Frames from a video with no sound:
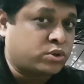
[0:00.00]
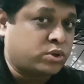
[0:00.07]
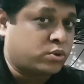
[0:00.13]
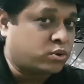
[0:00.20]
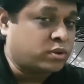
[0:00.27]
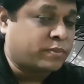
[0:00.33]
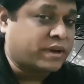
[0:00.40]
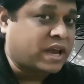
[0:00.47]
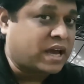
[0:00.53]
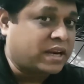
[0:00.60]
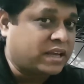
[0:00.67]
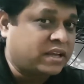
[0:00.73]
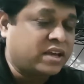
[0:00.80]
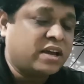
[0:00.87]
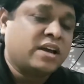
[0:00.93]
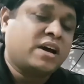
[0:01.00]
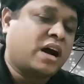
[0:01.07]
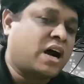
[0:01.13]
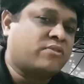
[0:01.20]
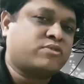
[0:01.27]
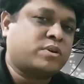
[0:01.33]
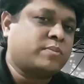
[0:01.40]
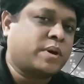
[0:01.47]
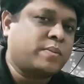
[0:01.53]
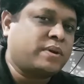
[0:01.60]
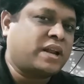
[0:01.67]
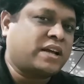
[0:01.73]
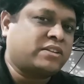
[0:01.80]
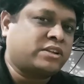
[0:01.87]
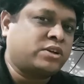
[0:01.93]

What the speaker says: You know the mechanic, after maybe like